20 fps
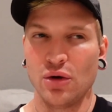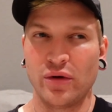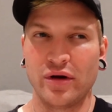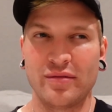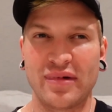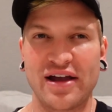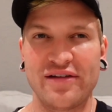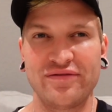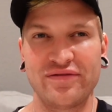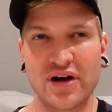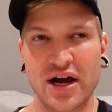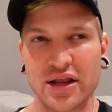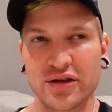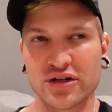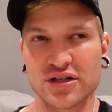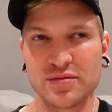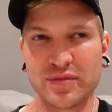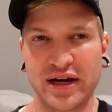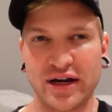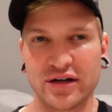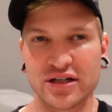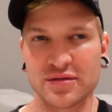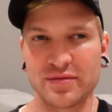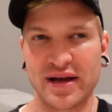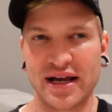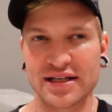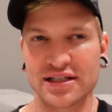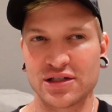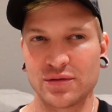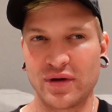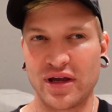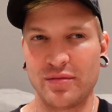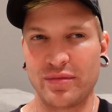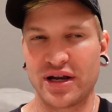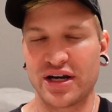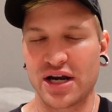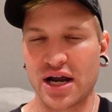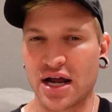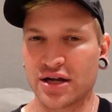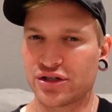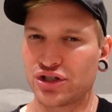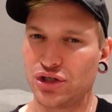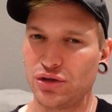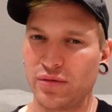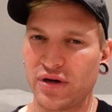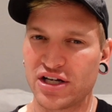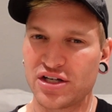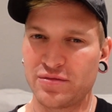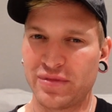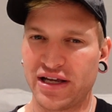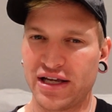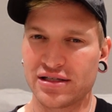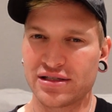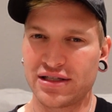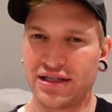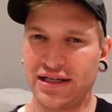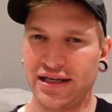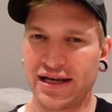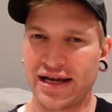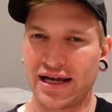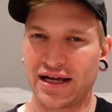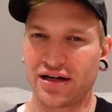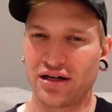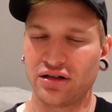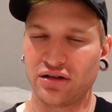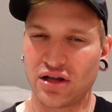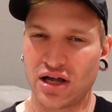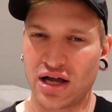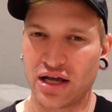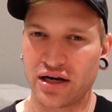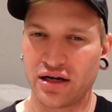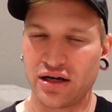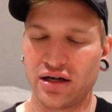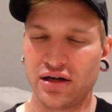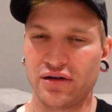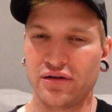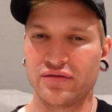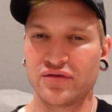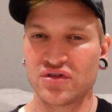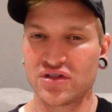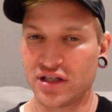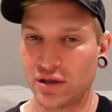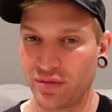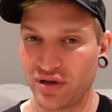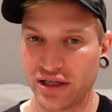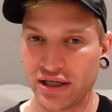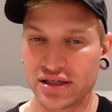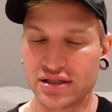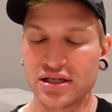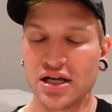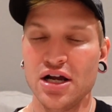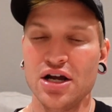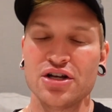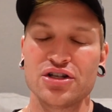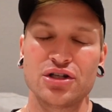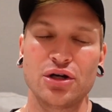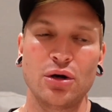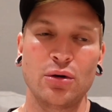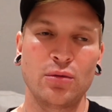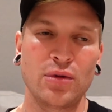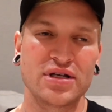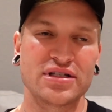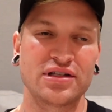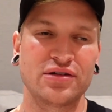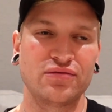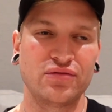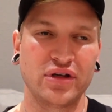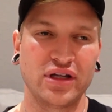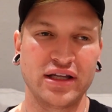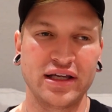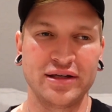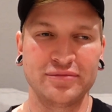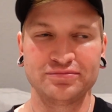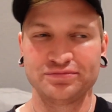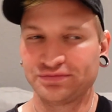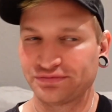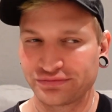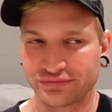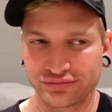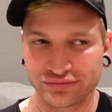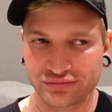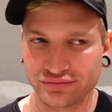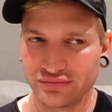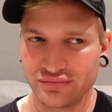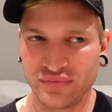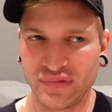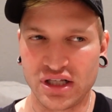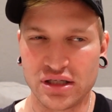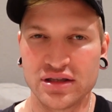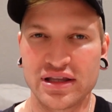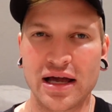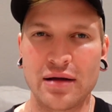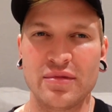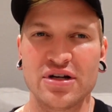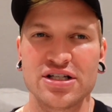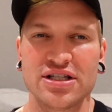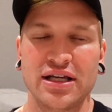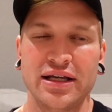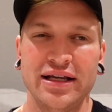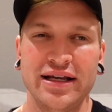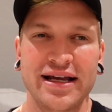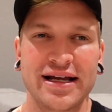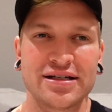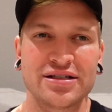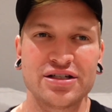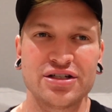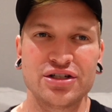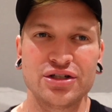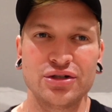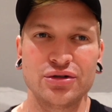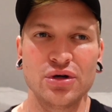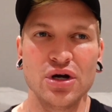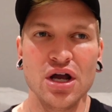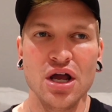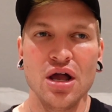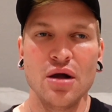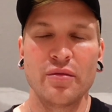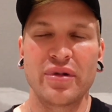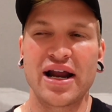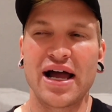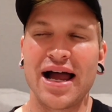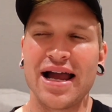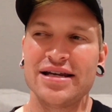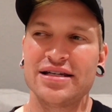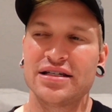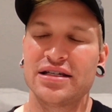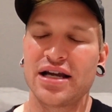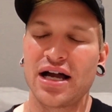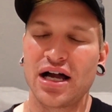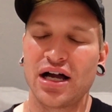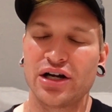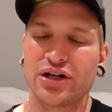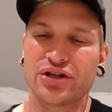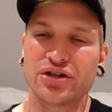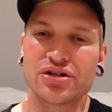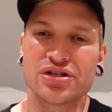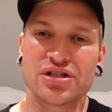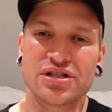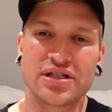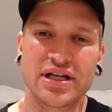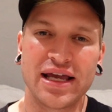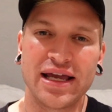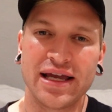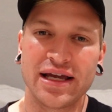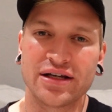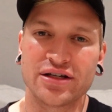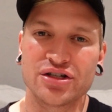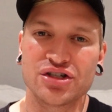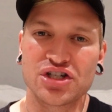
when my father's parents passed away, but not too much because he had a lot of siblings. So it wasn't really that much that he had to do. But I did not understand.